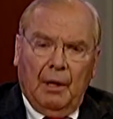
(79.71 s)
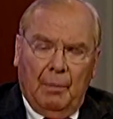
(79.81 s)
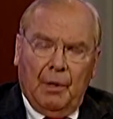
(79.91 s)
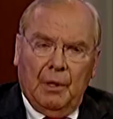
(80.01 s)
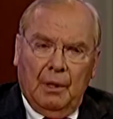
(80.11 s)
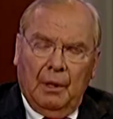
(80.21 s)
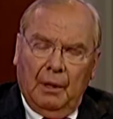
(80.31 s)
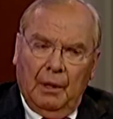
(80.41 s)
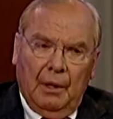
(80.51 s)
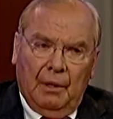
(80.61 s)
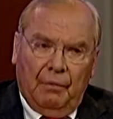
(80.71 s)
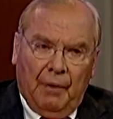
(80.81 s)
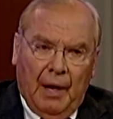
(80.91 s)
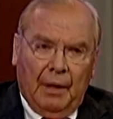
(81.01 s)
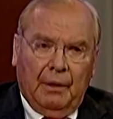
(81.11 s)
I mean, the
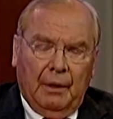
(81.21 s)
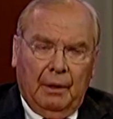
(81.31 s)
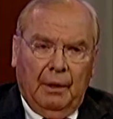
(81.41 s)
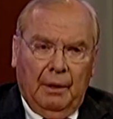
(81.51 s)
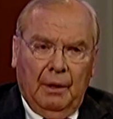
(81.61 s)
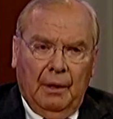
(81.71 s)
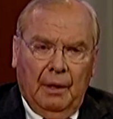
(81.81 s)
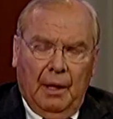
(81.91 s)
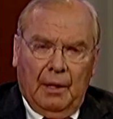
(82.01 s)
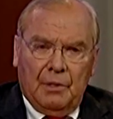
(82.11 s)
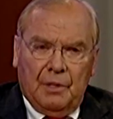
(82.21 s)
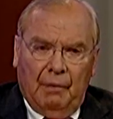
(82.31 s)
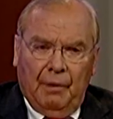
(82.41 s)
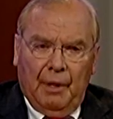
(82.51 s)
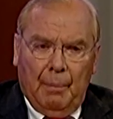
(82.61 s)
fact that, and it's
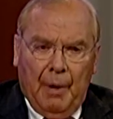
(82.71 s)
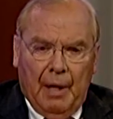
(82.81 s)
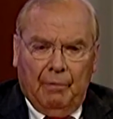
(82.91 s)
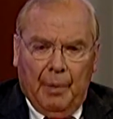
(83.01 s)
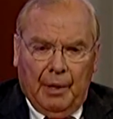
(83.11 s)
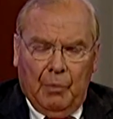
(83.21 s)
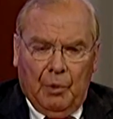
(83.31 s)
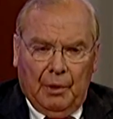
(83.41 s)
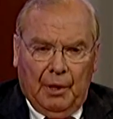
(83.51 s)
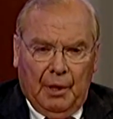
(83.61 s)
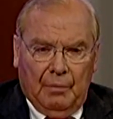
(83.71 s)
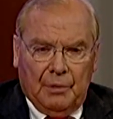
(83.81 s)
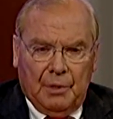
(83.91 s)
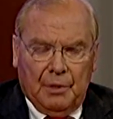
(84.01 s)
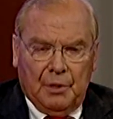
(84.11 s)
never the amount of money one gives,
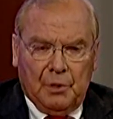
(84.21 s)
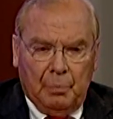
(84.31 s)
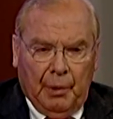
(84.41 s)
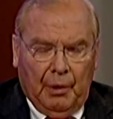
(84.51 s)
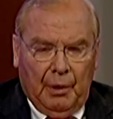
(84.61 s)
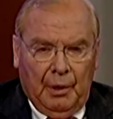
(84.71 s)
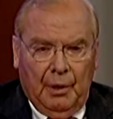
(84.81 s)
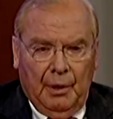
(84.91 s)
it's the spirit